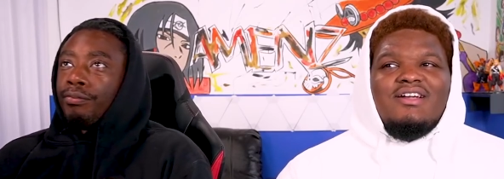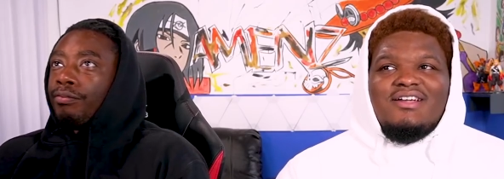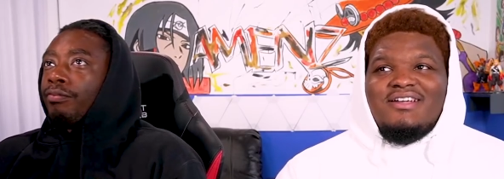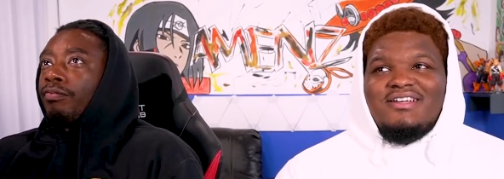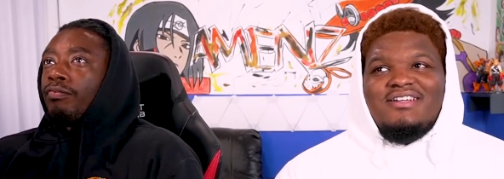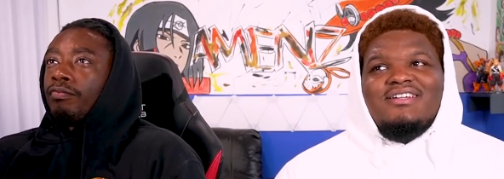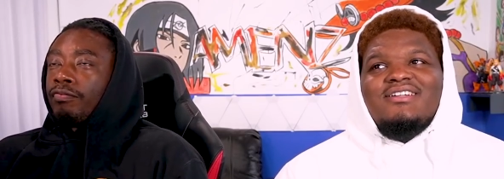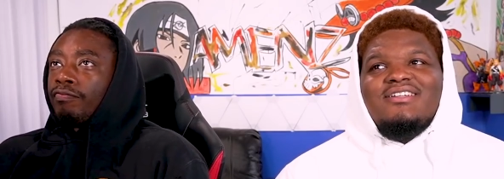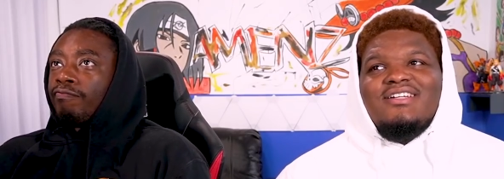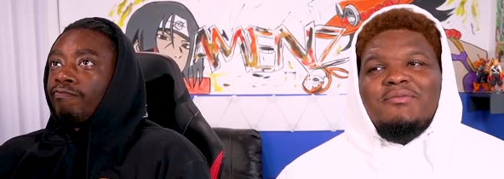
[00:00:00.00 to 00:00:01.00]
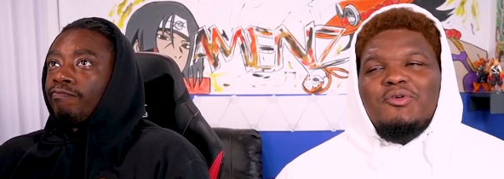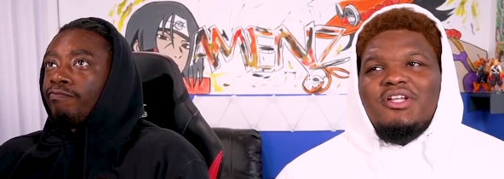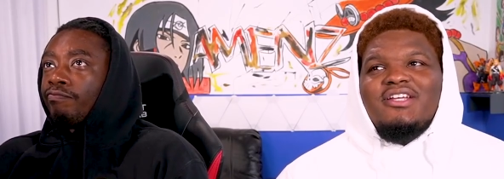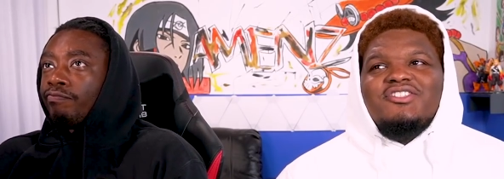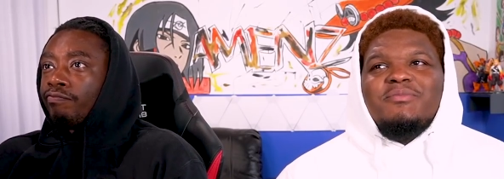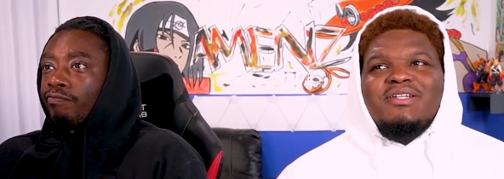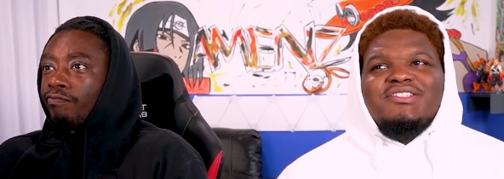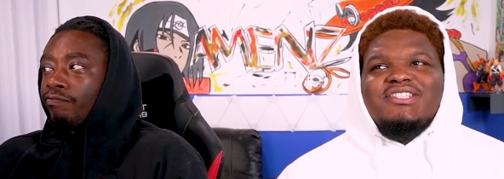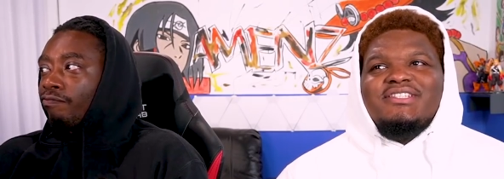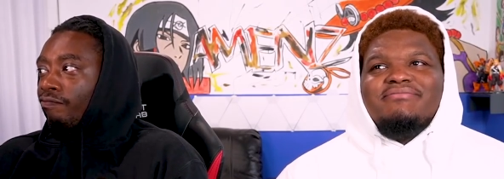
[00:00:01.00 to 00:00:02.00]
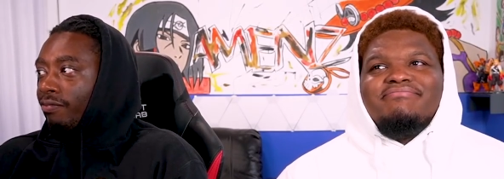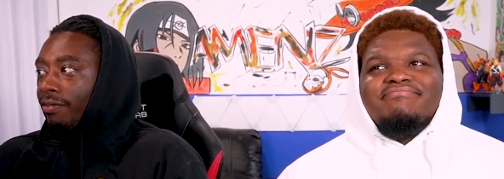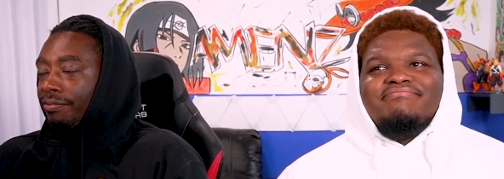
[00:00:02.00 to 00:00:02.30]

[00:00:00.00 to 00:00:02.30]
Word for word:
Speaker 1: I'm on the edge of my seat.